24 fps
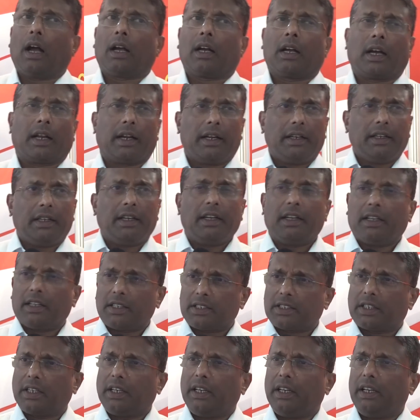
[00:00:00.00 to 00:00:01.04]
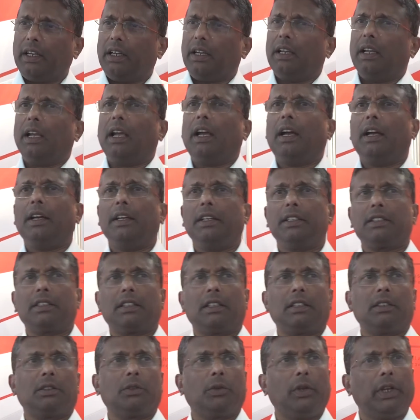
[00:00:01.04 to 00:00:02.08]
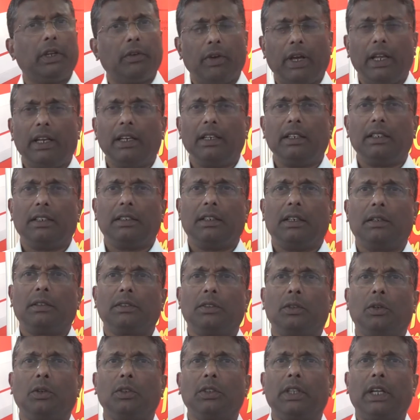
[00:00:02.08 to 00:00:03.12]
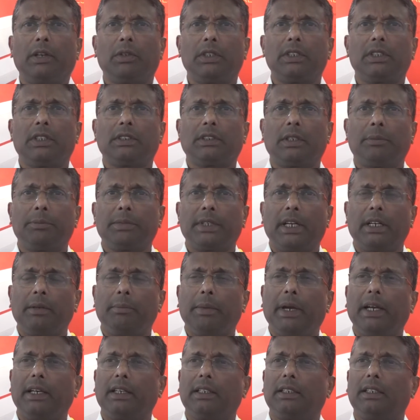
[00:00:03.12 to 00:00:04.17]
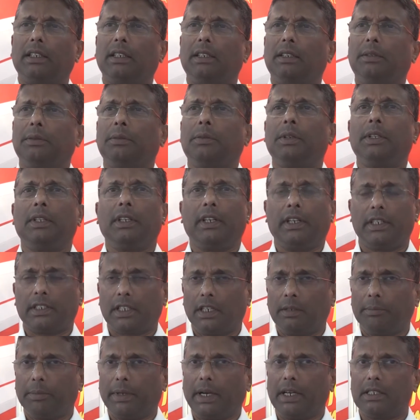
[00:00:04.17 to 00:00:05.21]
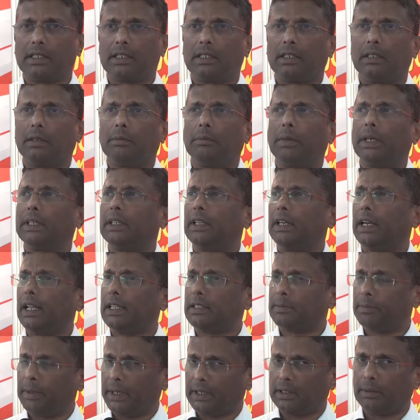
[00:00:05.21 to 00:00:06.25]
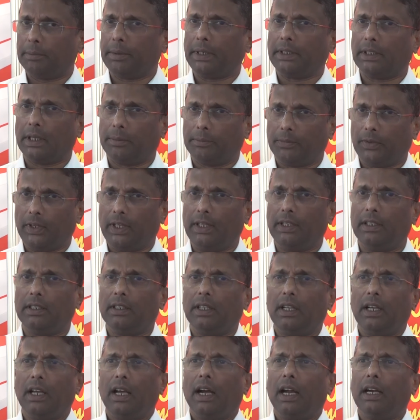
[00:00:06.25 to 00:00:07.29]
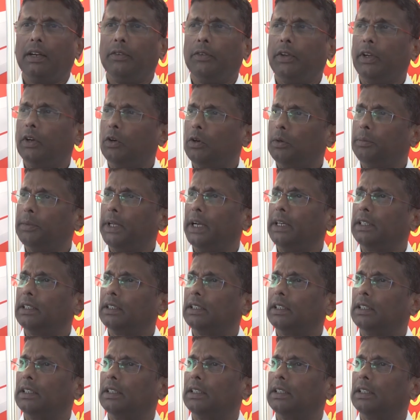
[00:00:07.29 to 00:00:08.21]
Current industry is doing well, though there was some setback from recent past, but it has picked up well, and we hope that